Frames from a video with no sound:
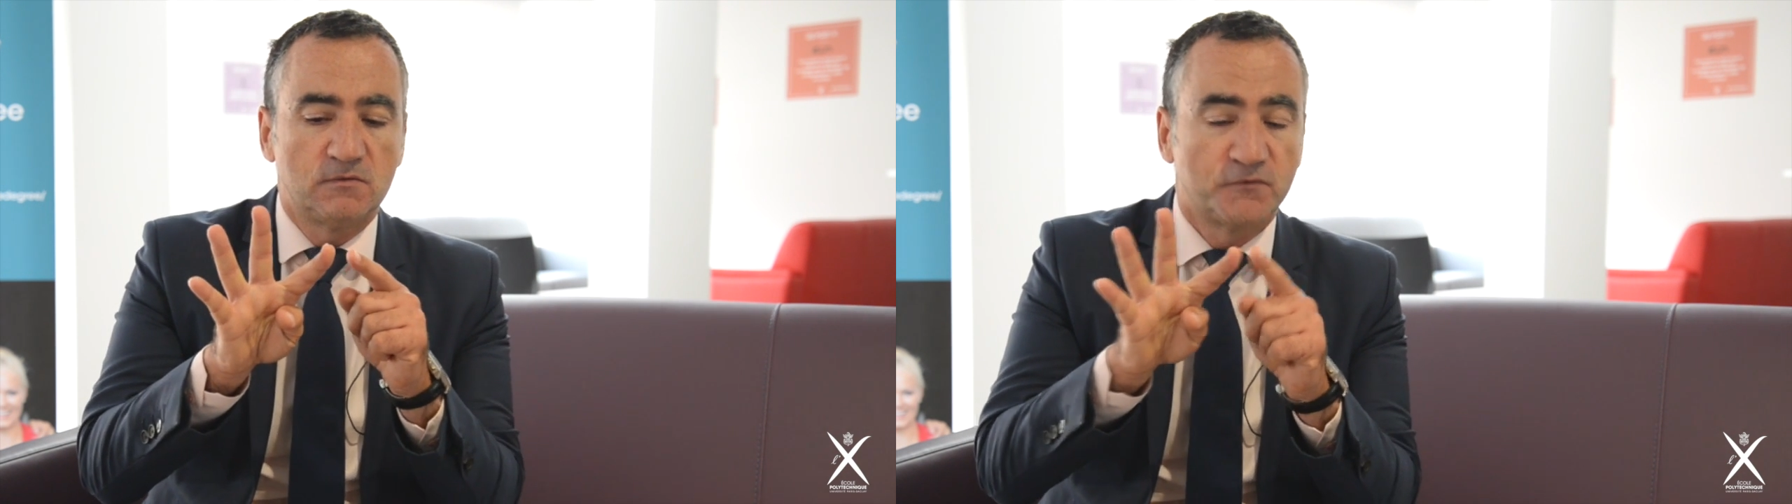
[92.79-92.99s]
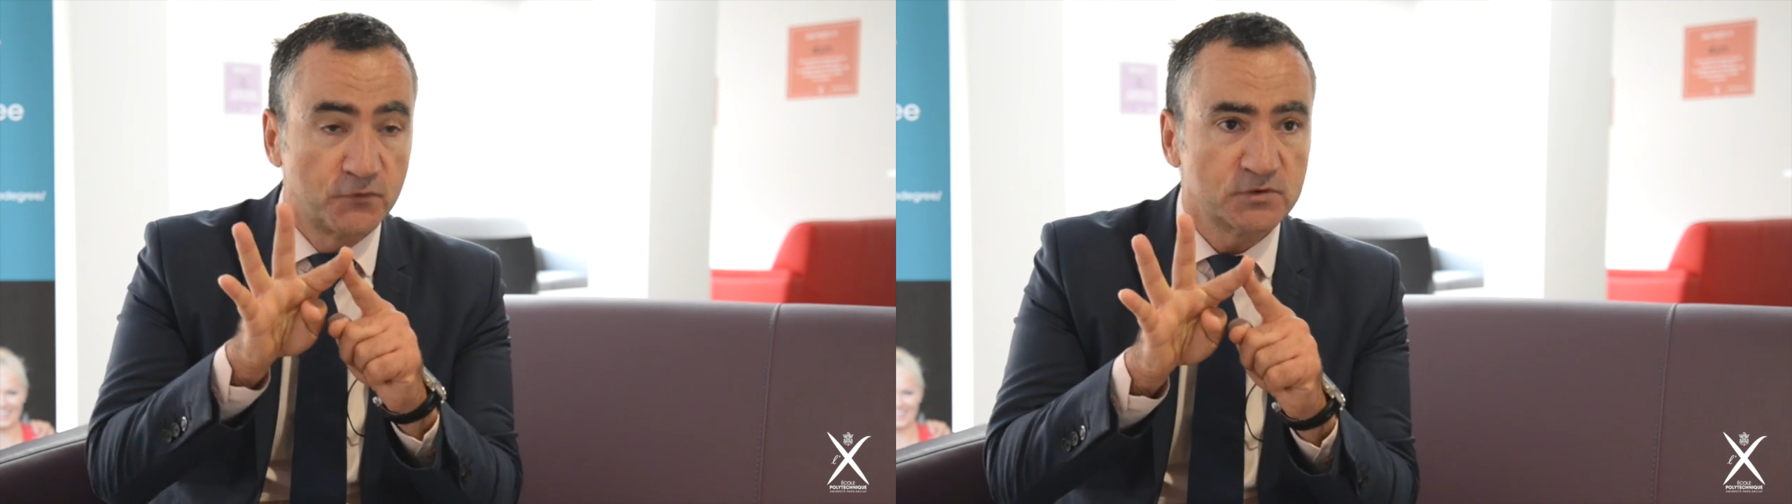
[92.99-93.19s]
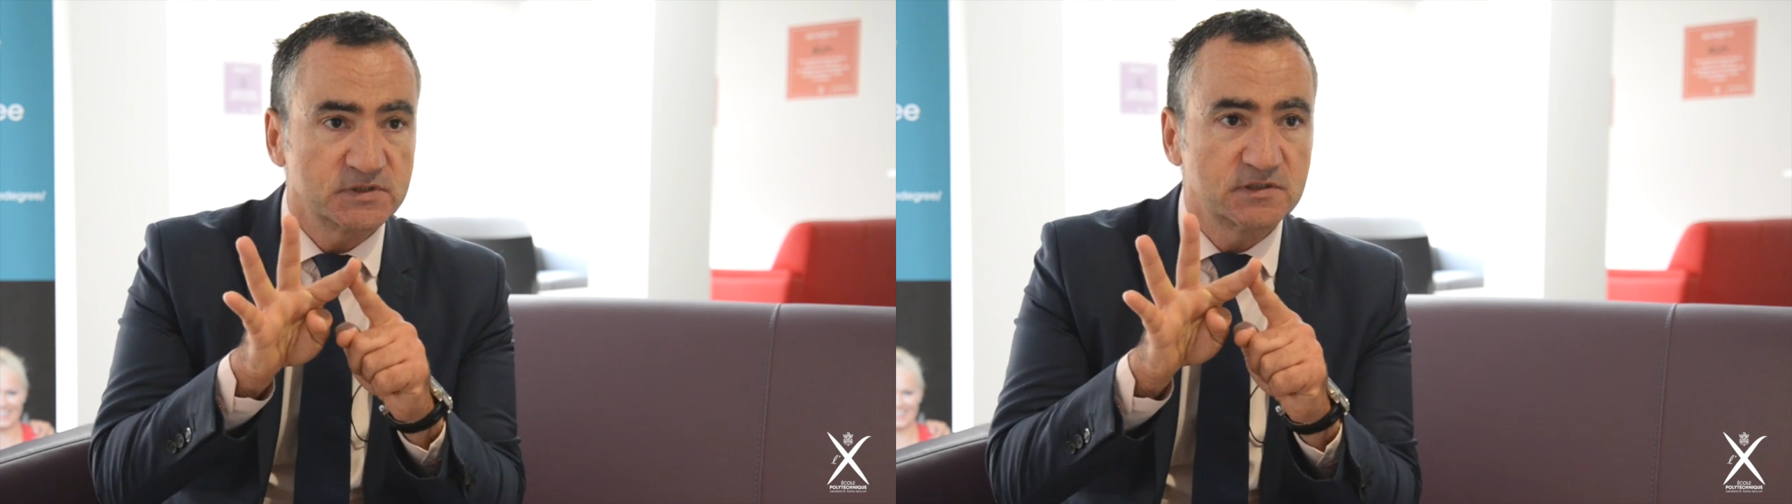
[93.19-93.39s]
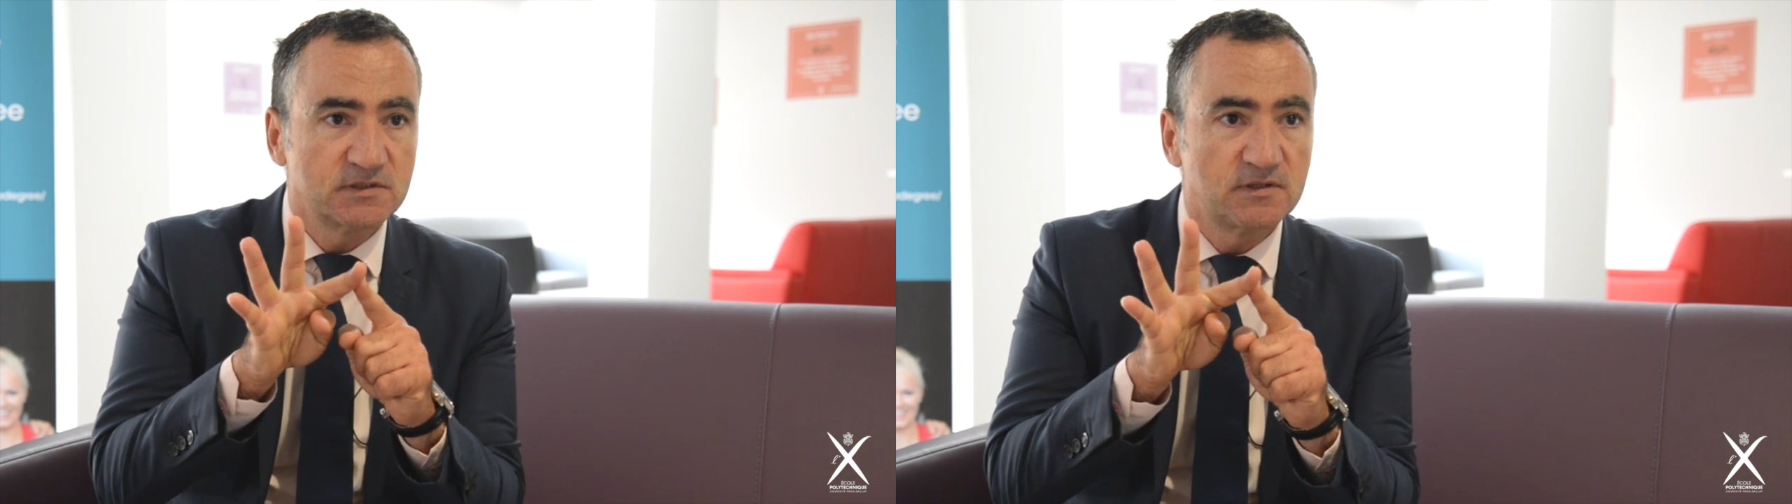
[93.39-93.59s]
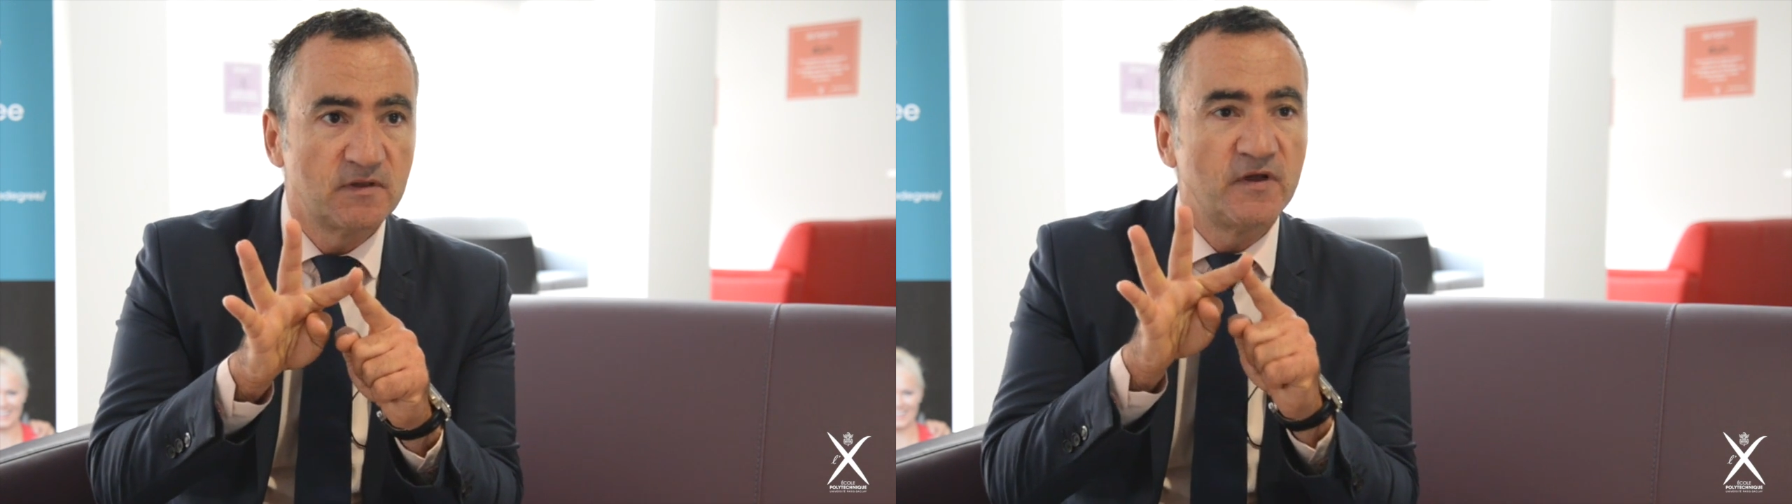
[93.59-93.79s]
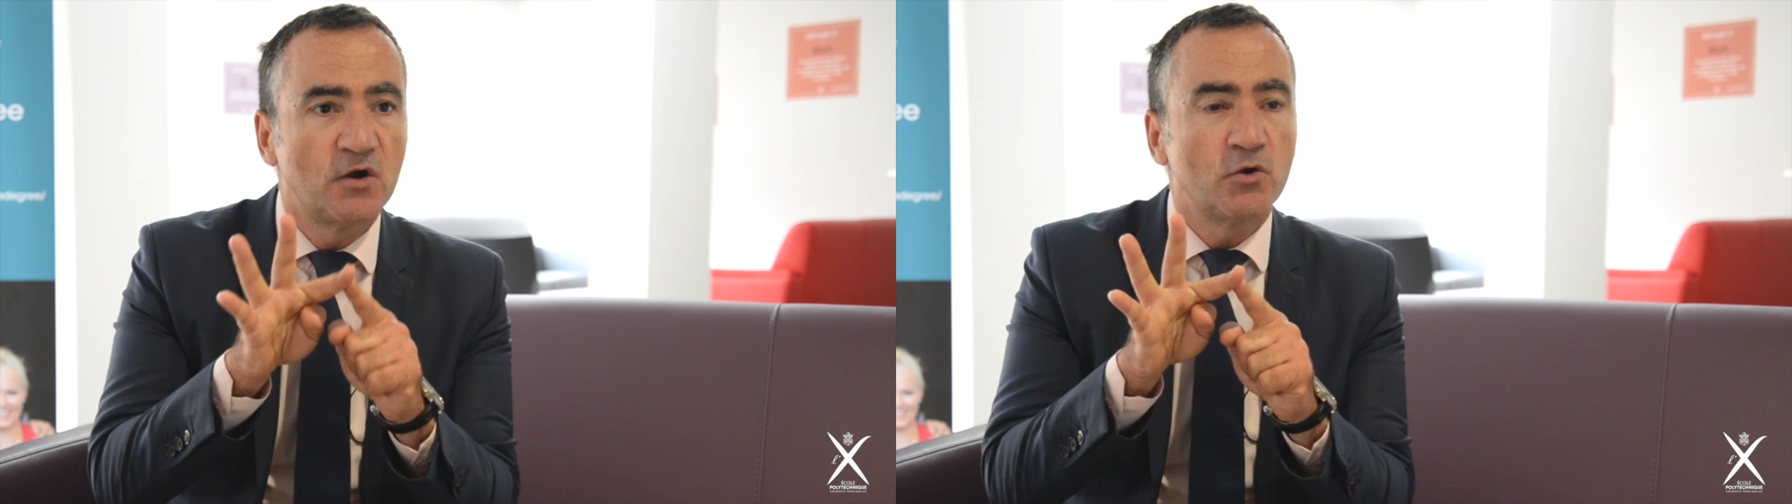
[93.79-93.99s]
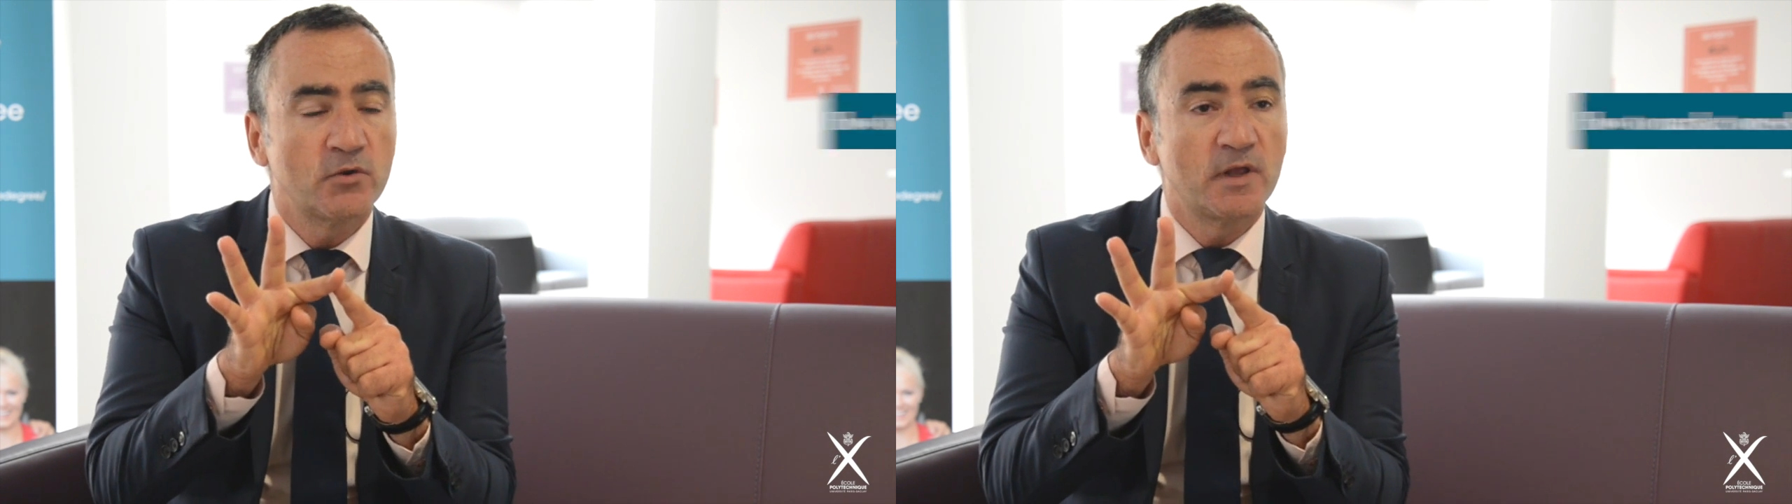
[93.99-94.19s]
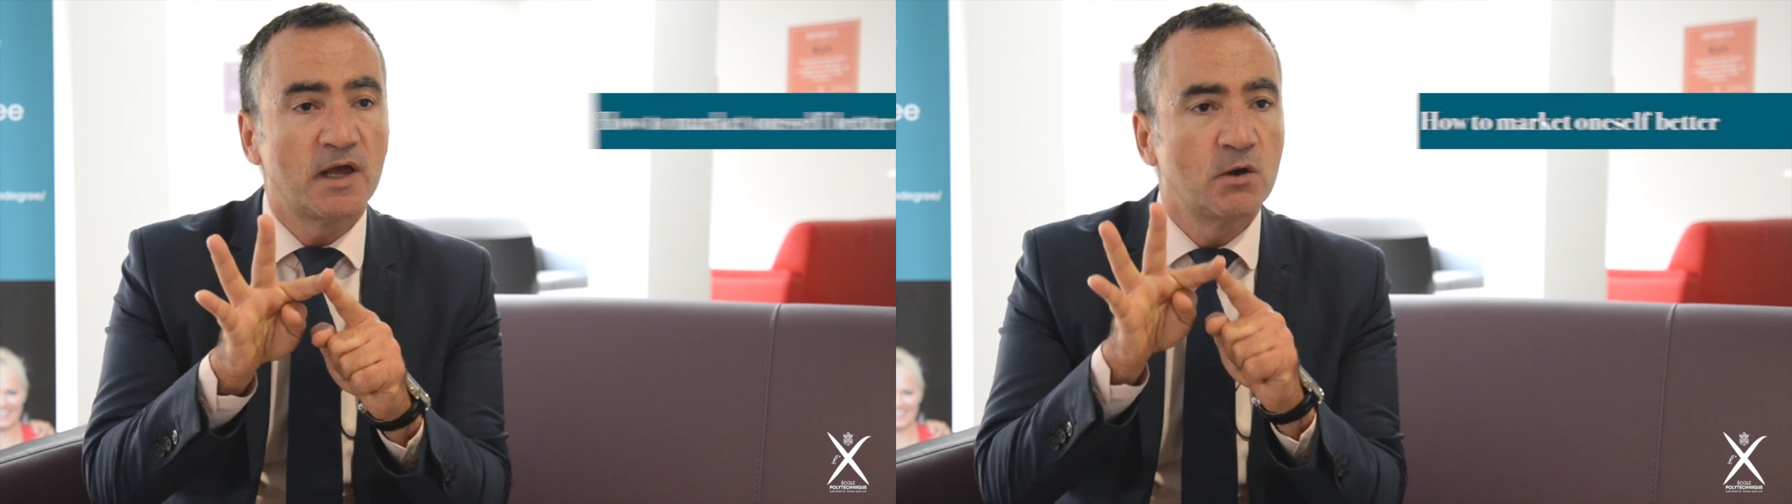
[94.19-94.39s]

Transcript: First, they learn